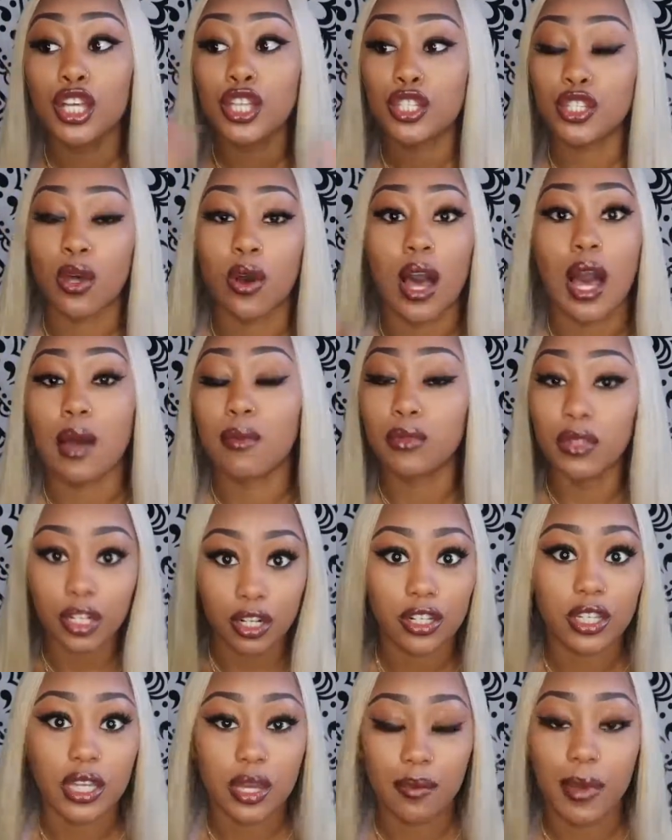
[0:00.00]
So I'm
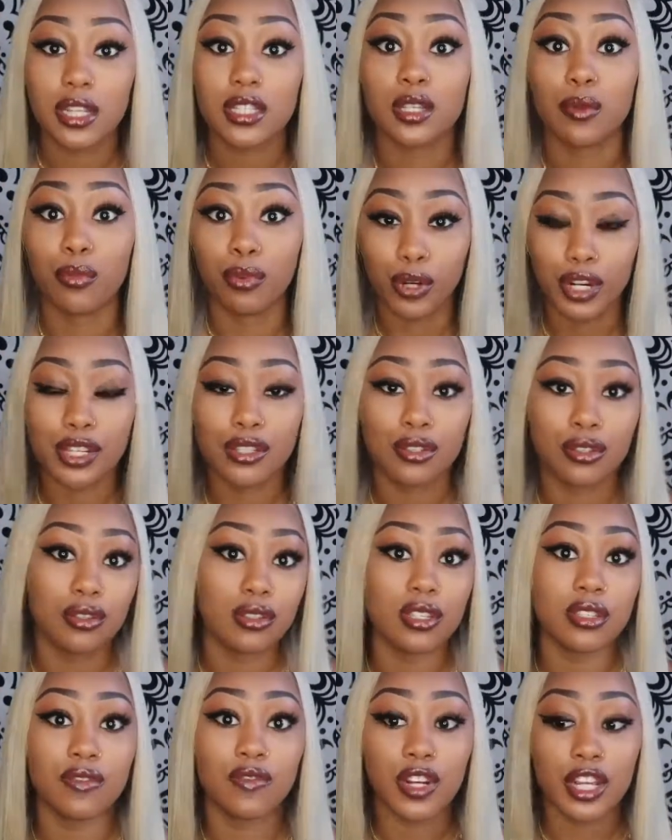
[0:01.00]
literally about to breeze
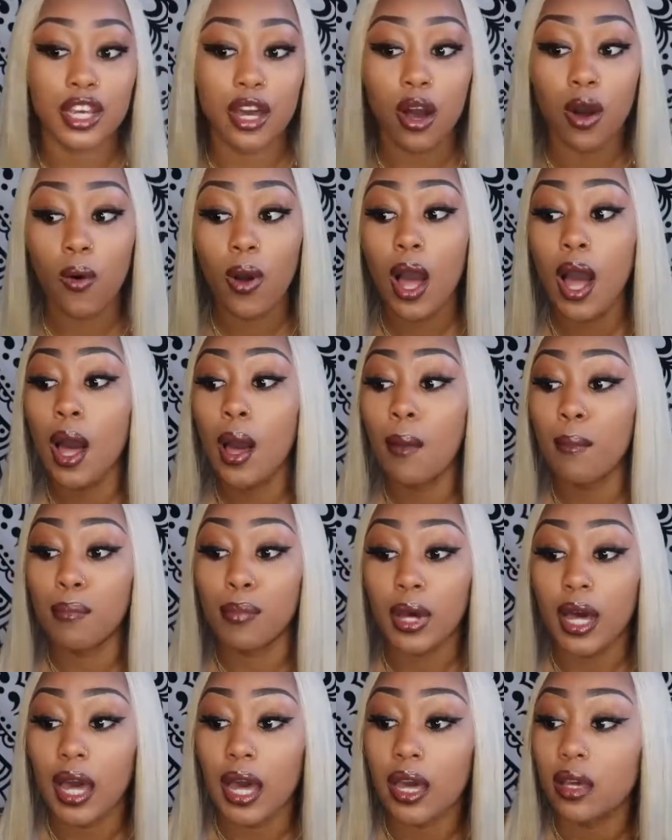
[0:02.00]
through this video,
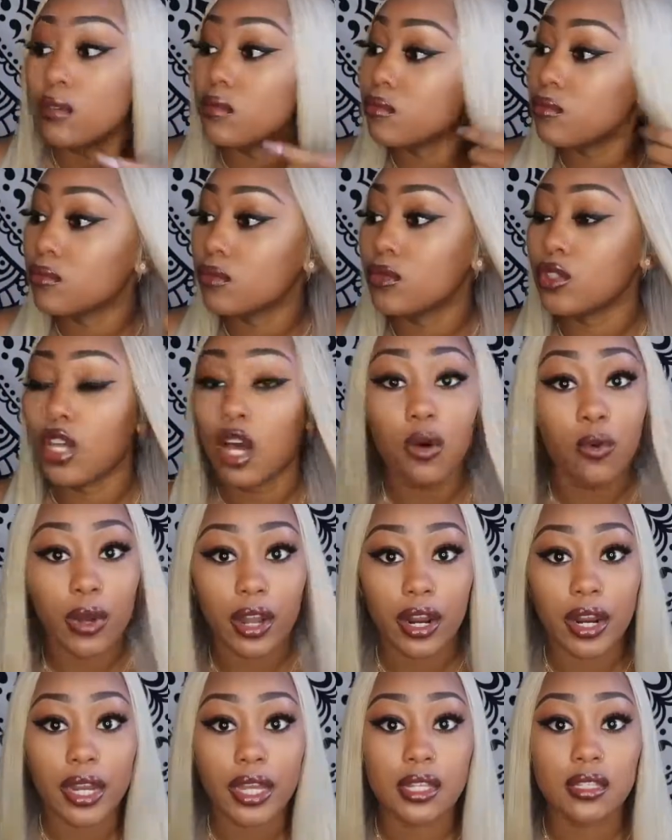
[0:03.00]
but no
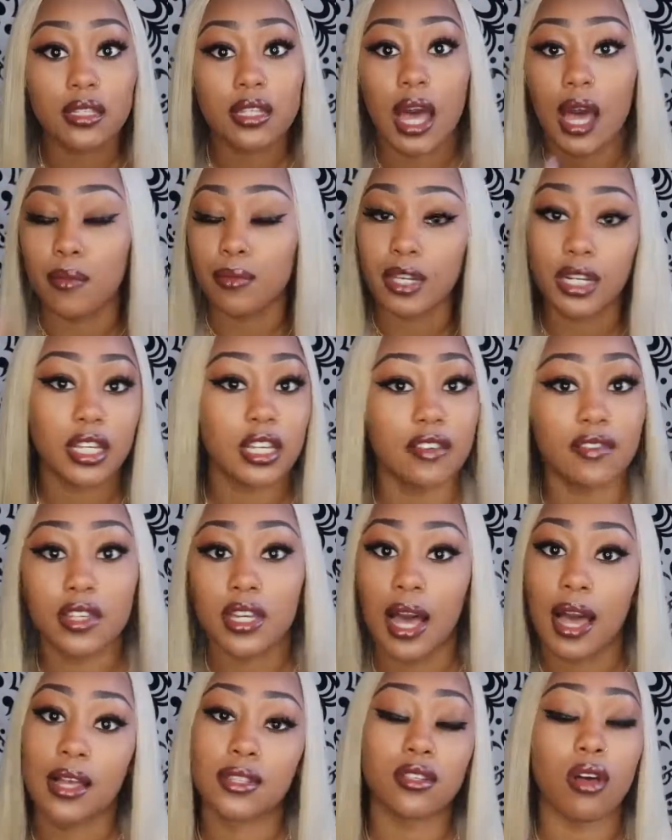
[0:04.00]
worries. I'm gonna give
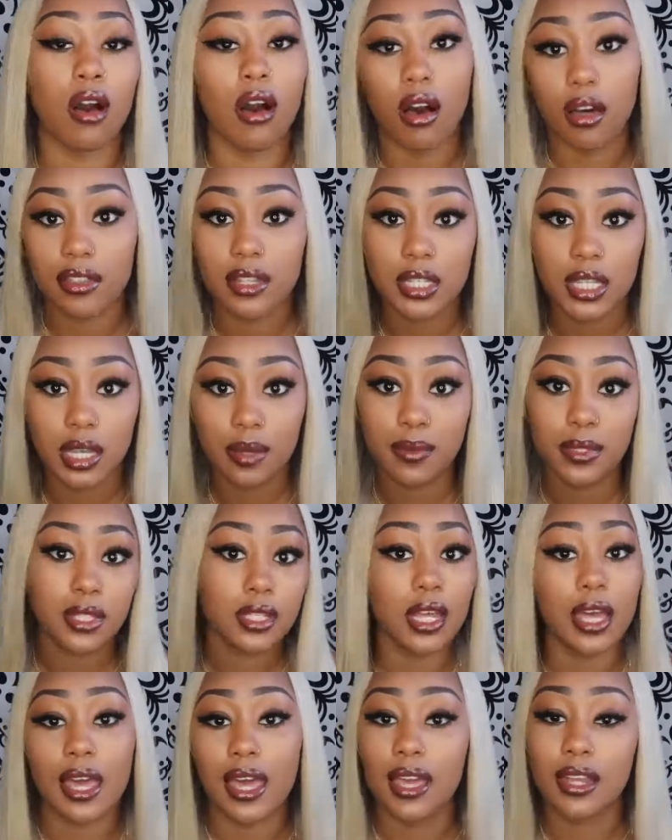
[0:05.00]
you guys all the
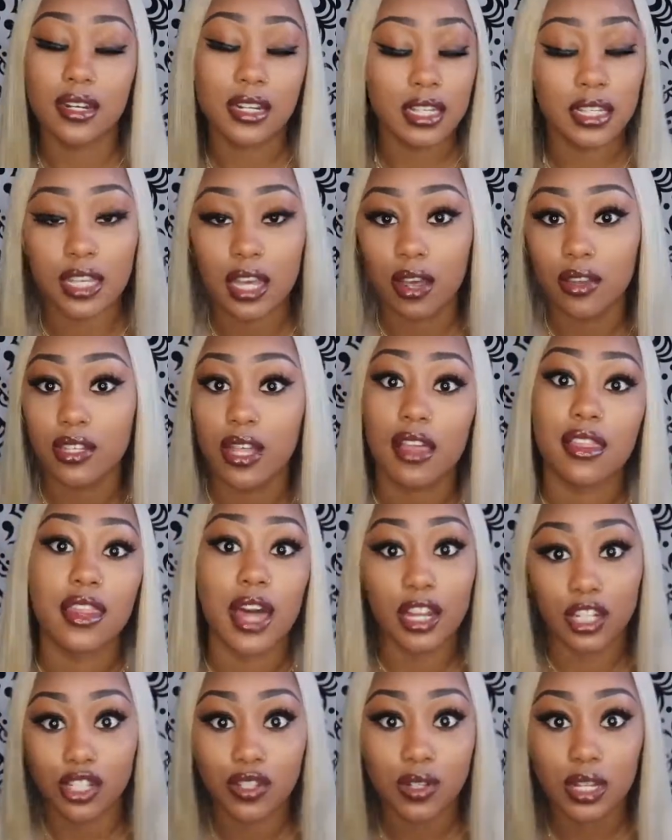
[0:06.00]
tips and details
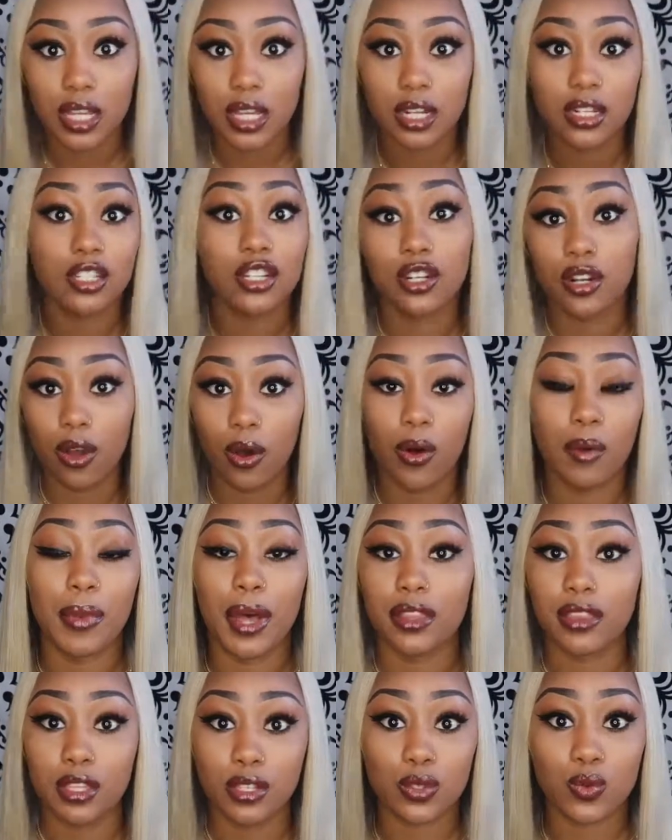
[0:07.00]
that you need to know
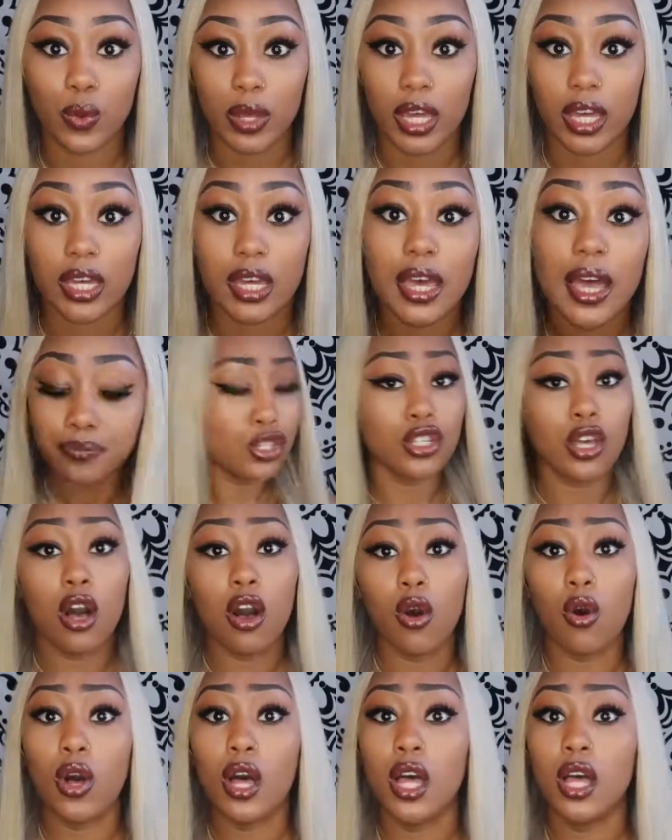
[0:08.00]
about this wig.
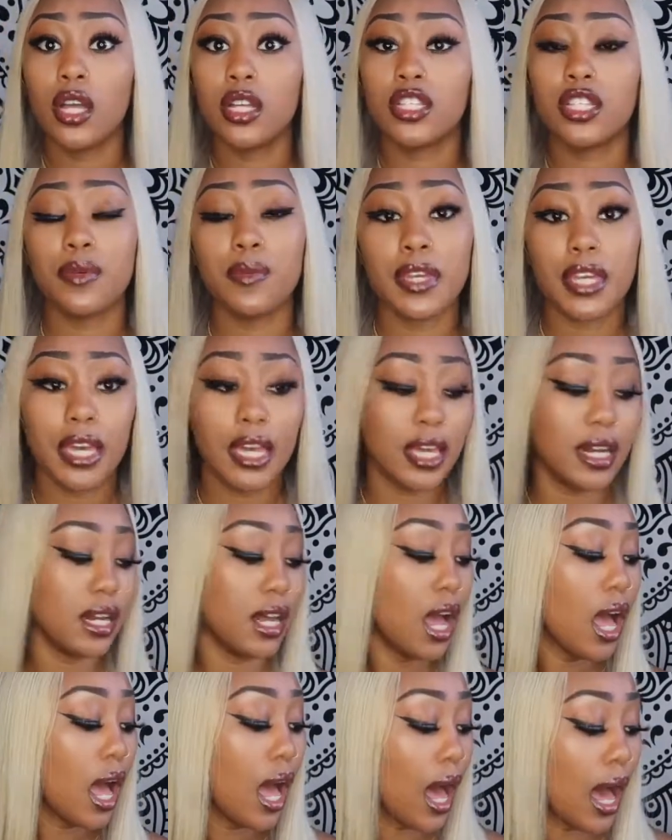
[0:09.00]
So to
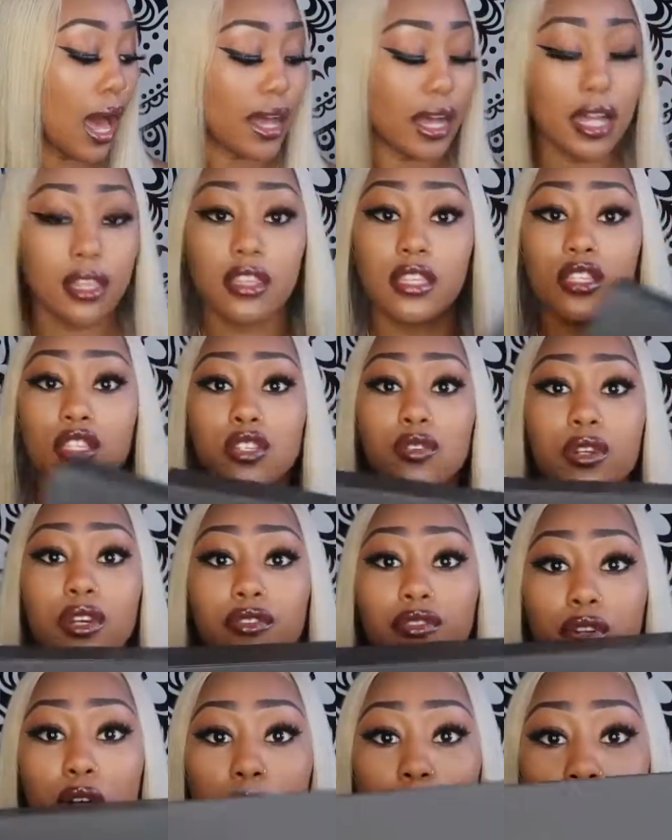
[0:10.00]
begin, I got this
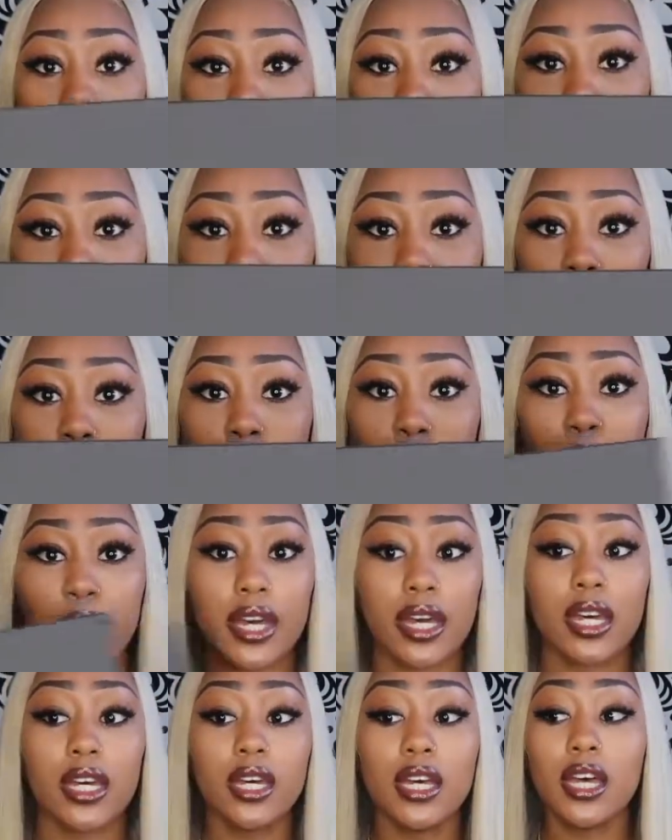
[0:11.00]
unit from
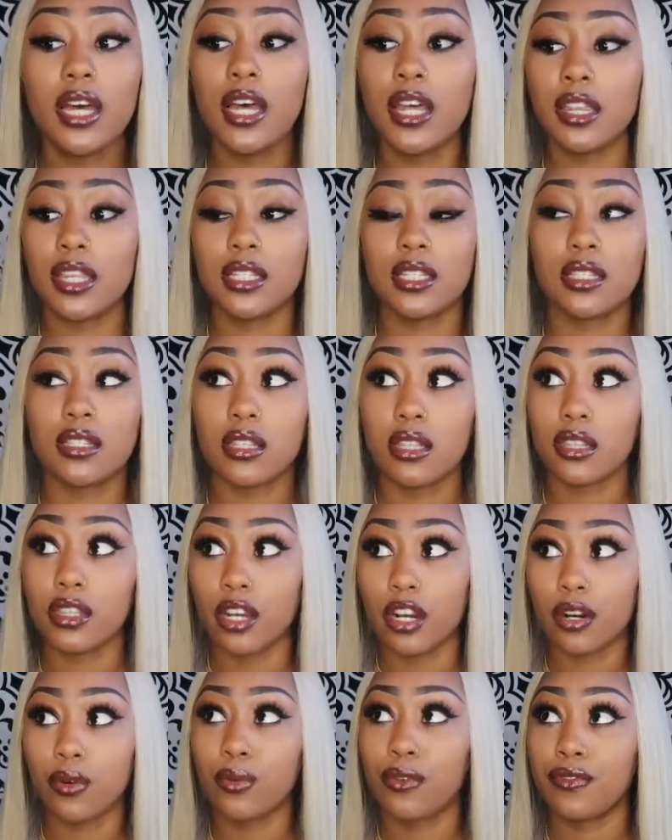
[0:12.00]
Afsisterwig. This is the
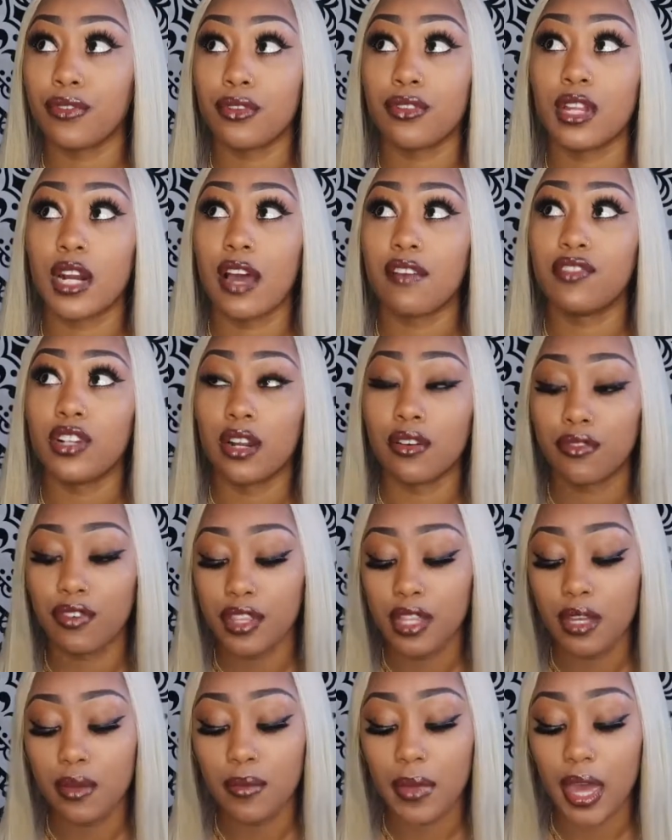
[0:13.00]
third review that I've done
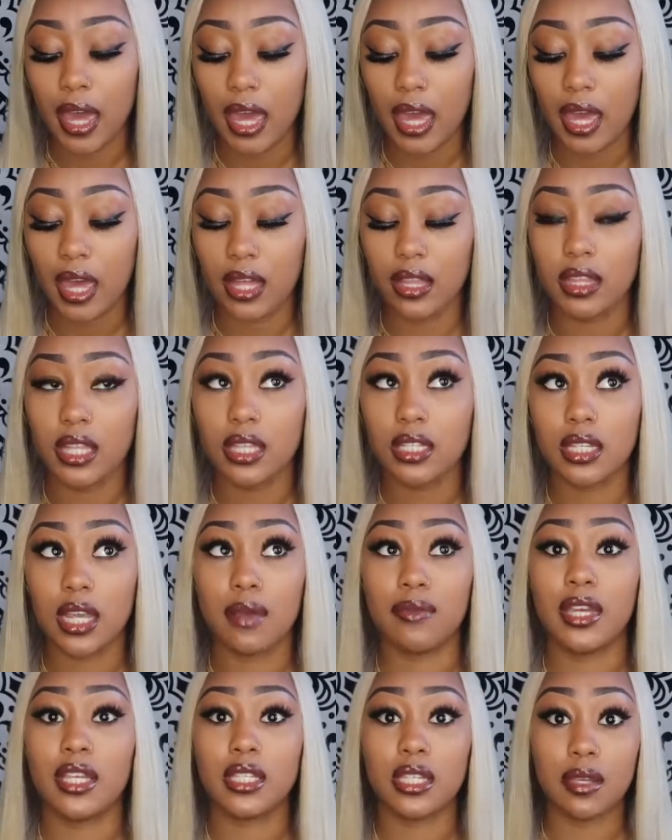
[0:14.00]
for them, and this
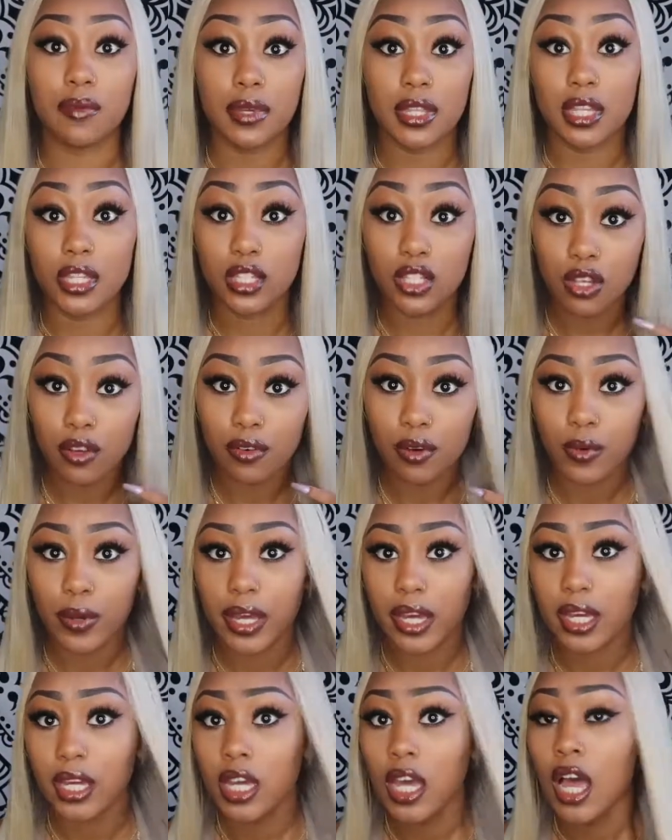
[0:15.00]
time they sent me this silver
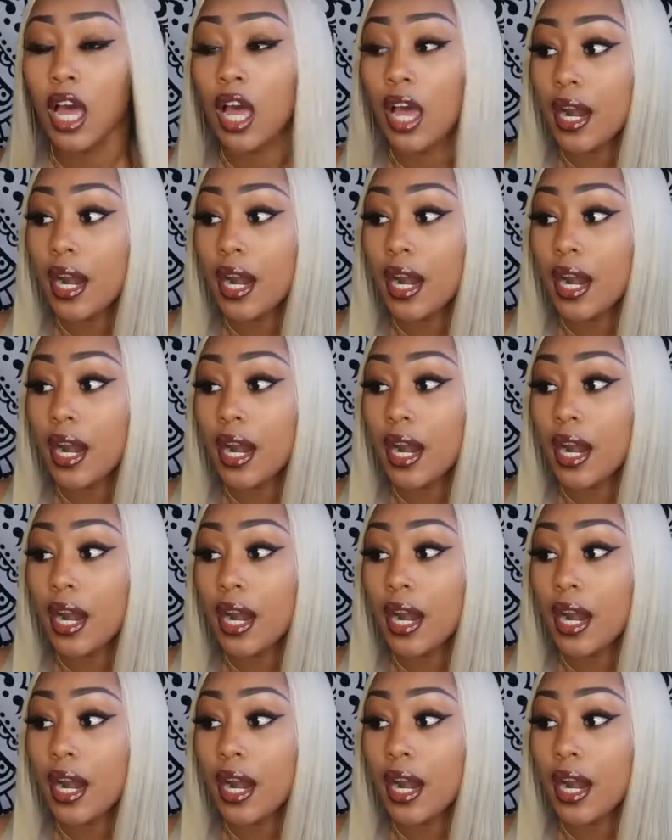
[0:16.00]
wig.